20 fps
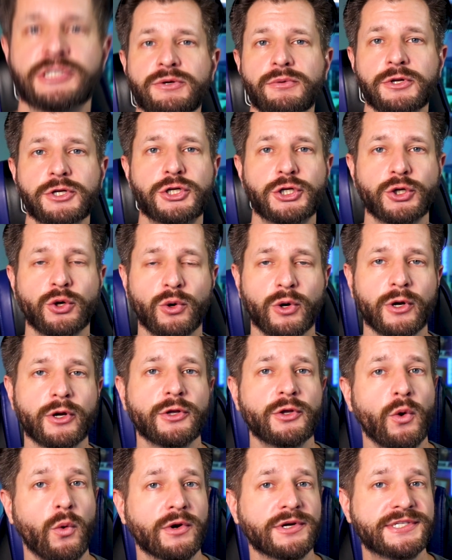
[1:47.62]
To ensure
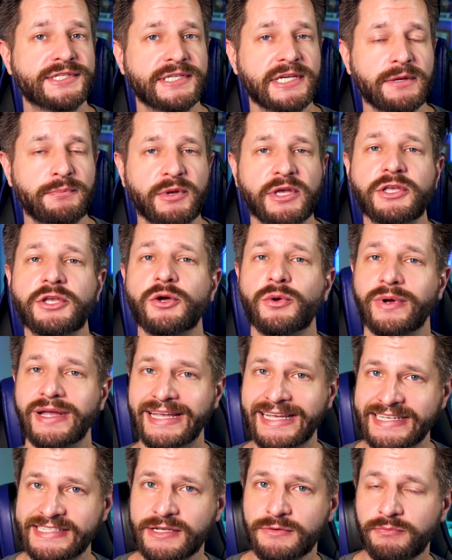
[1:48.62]
your CPU
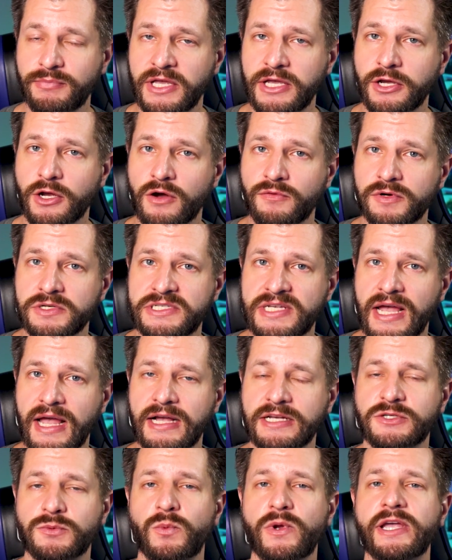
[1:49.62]
isn't being
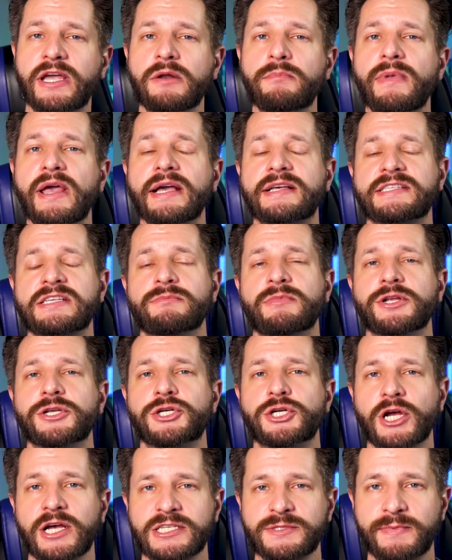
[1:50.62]
overtaxed, we can make some
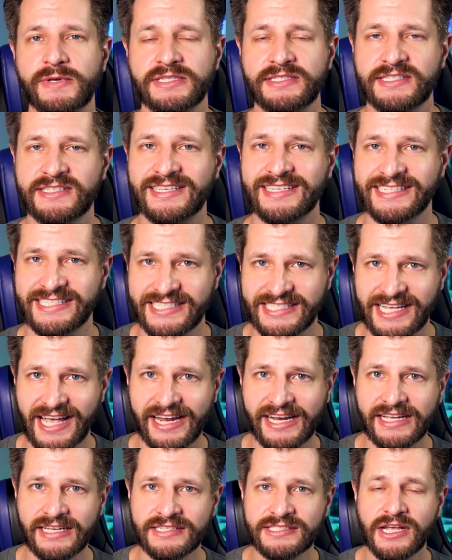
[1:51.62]
adjustments to
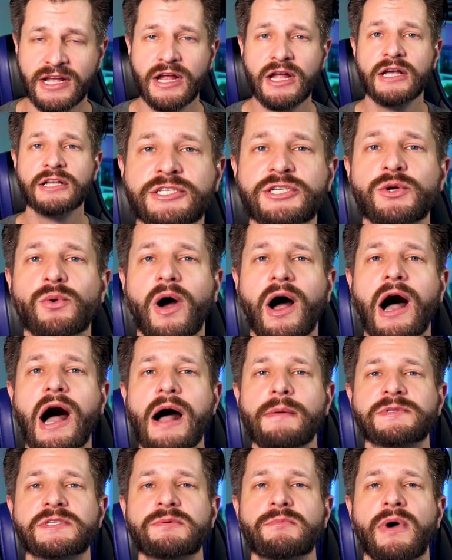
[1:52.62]
settings to
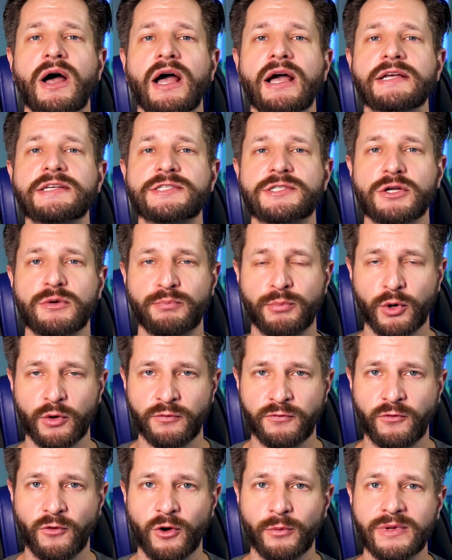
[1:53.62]
optimize the
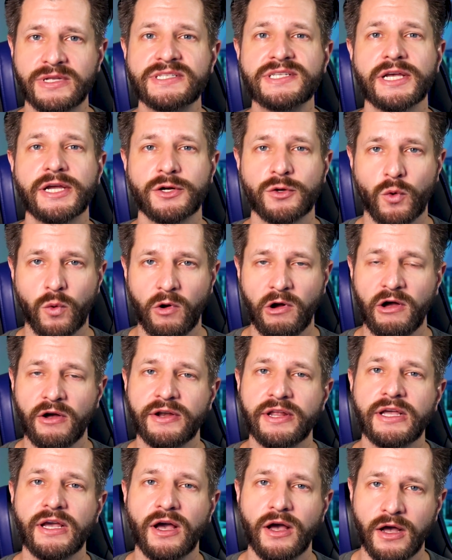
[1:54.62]
performance and
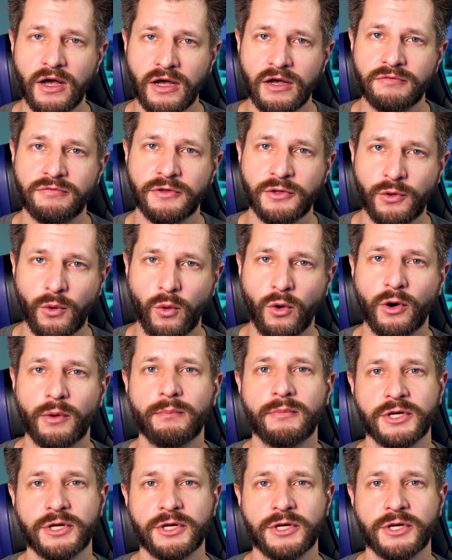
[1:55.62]
quality of your